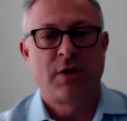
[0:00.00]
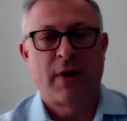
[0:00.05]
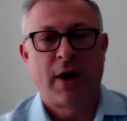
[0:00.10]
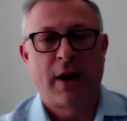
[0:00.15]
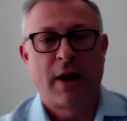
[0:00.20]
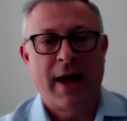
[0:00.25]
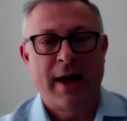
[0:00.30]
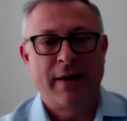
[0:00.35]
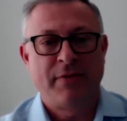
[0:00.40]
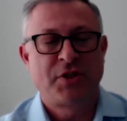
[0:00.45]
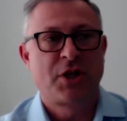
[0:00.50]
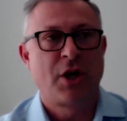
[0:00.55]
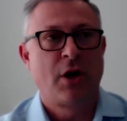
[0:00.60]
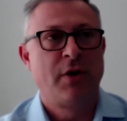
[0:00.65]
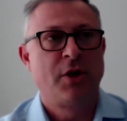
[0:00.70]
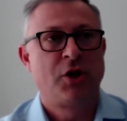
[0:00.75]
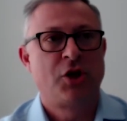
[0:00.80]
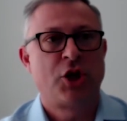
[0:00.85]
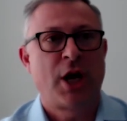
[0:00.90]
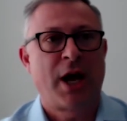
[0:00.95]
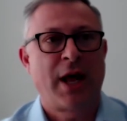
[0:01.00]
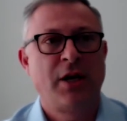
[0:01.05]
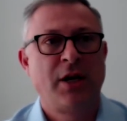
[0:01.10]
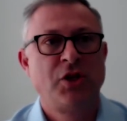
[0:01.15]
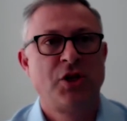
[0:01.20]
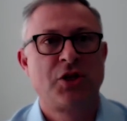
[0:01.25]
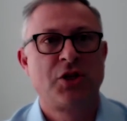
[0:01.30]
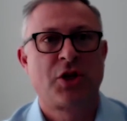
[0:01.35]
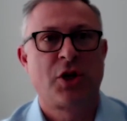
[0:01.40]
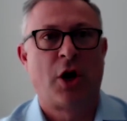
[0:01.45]
of our life so the
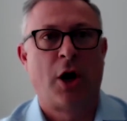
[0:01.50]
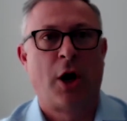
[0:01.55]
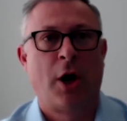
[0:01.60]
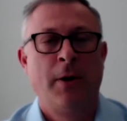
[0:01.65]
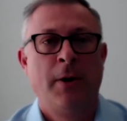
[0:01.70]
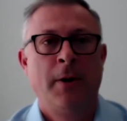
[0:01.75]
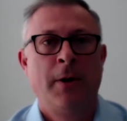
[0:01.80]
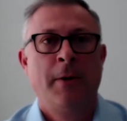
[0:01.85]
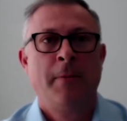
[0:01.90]
challenges are